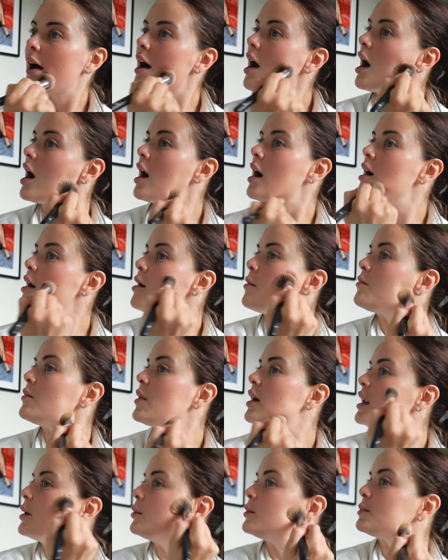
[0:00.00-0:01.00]

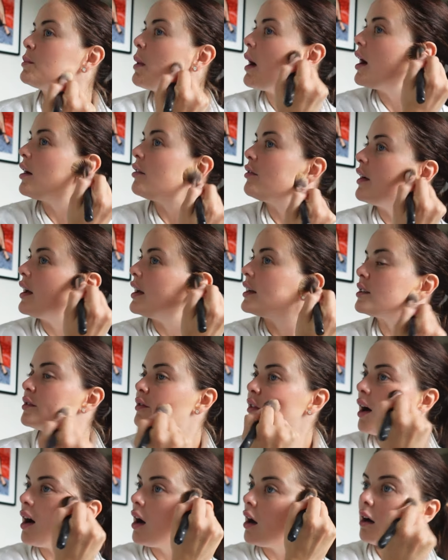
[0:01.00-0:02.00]
And it was perfect
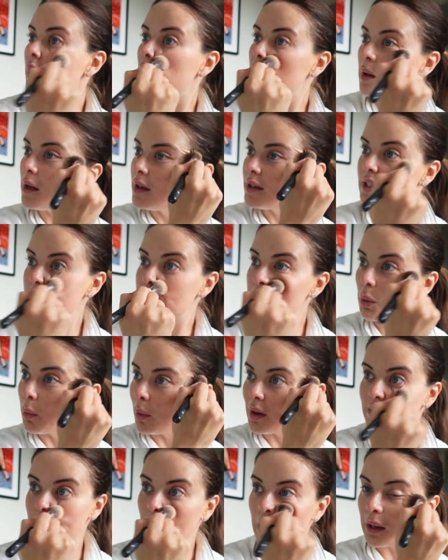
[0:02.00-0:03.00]
for our intimate
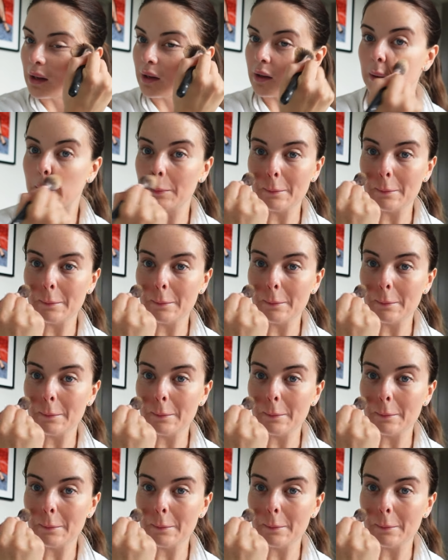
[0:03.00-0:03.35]
wedding.